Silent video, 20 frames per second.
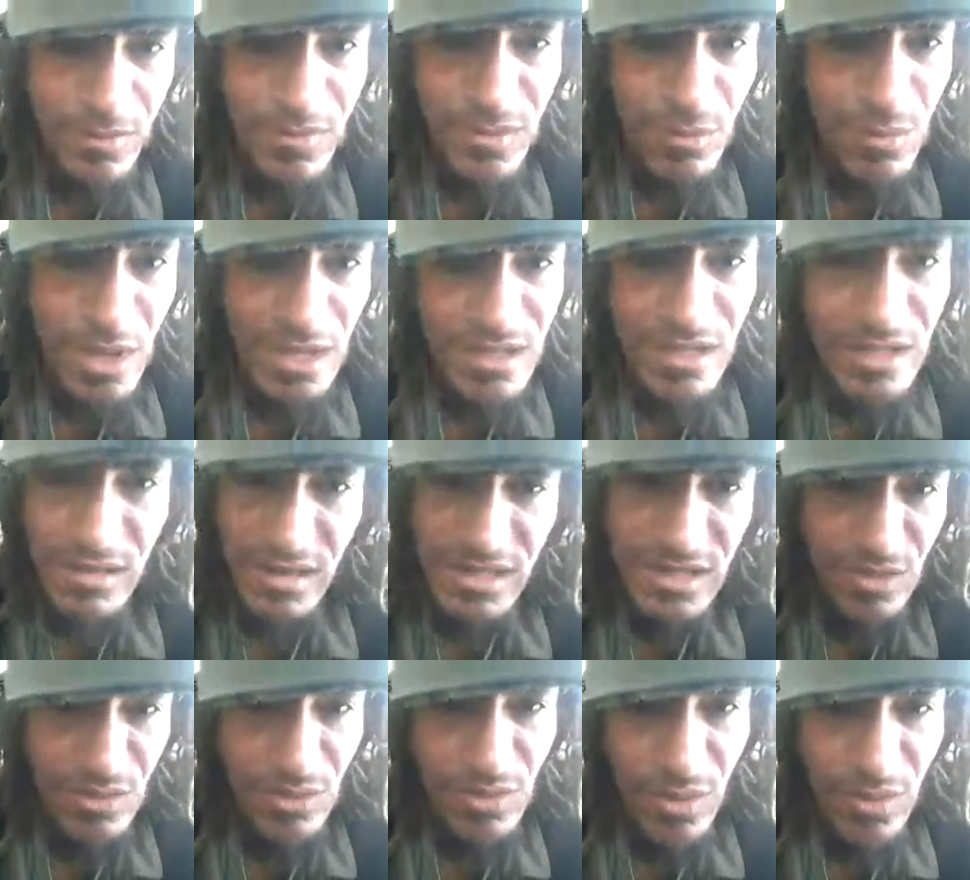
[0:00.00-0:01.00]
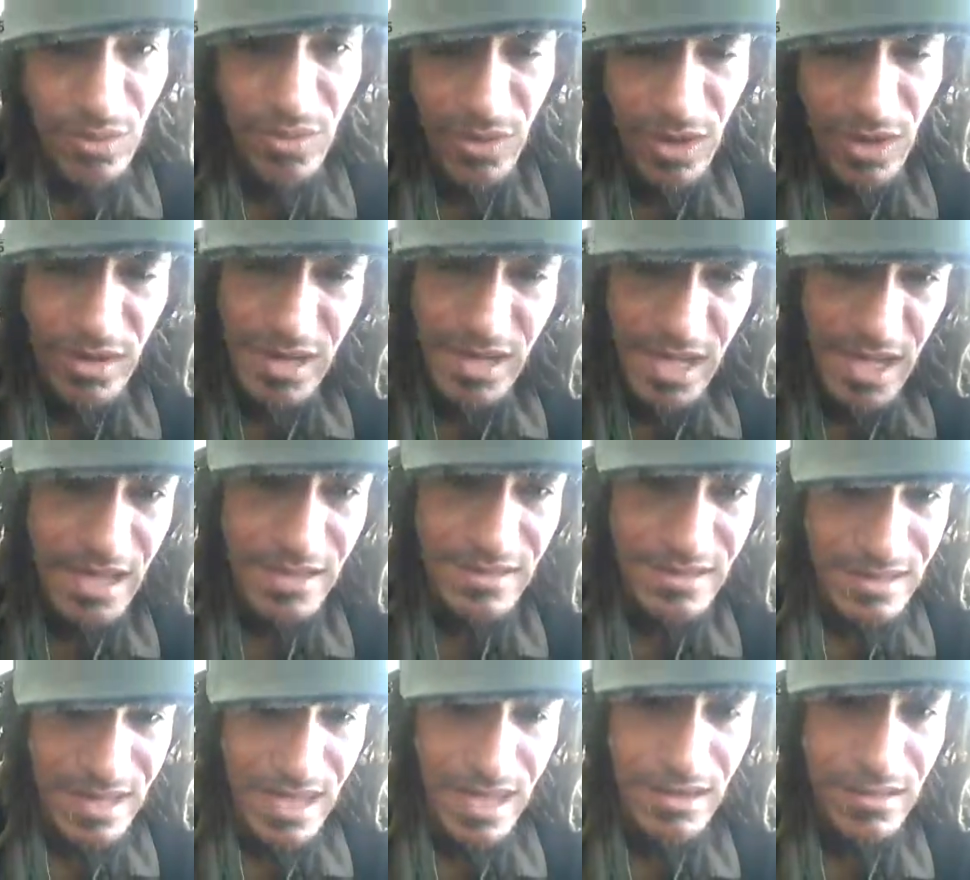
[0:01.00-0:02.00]
up. Basically screwed over our
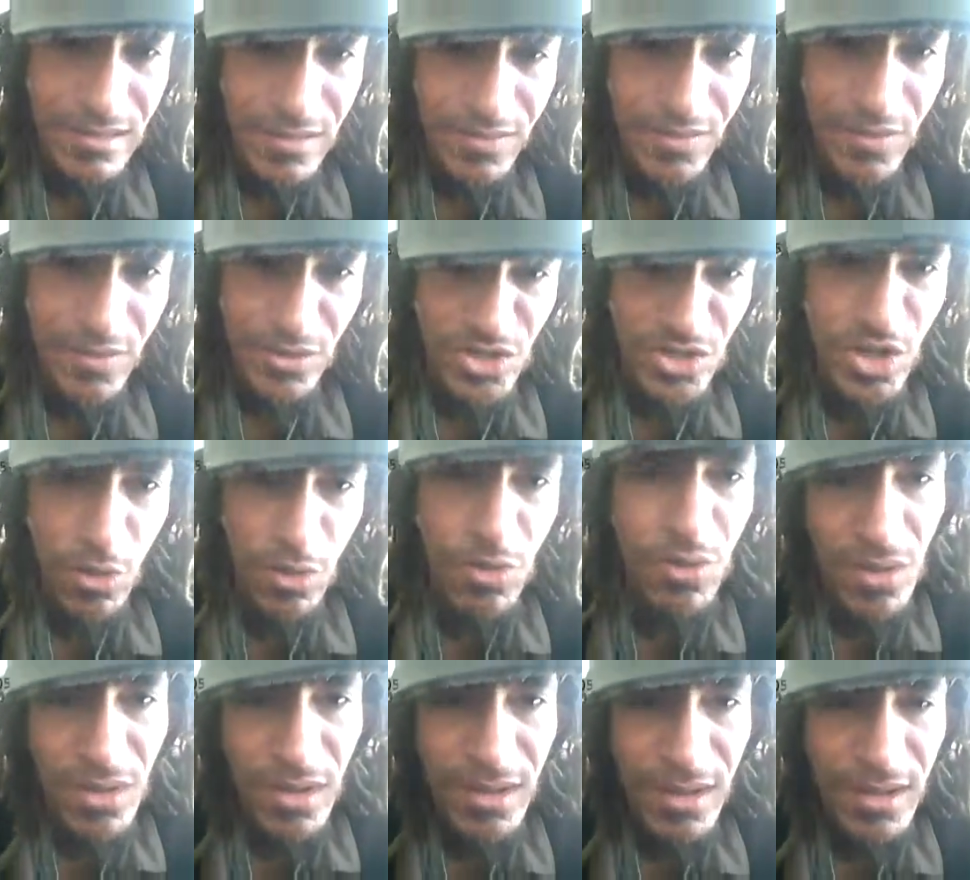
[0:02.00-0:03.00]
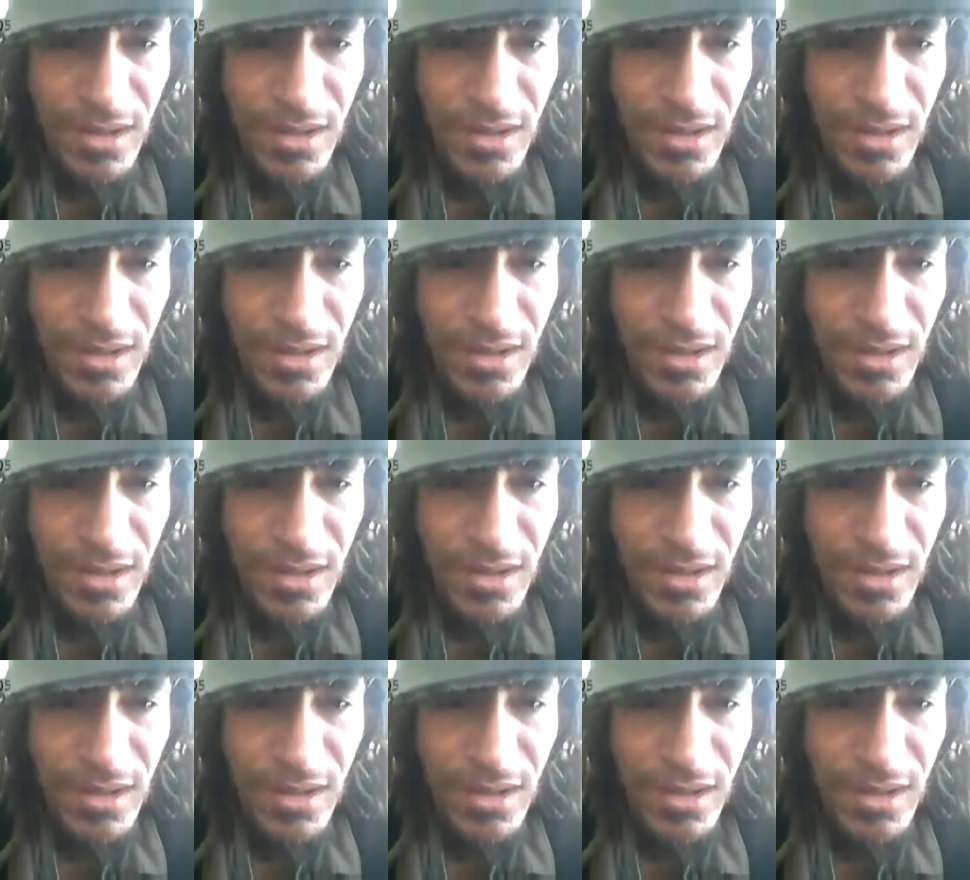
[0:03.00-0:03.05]
dad, Stan, for Joe.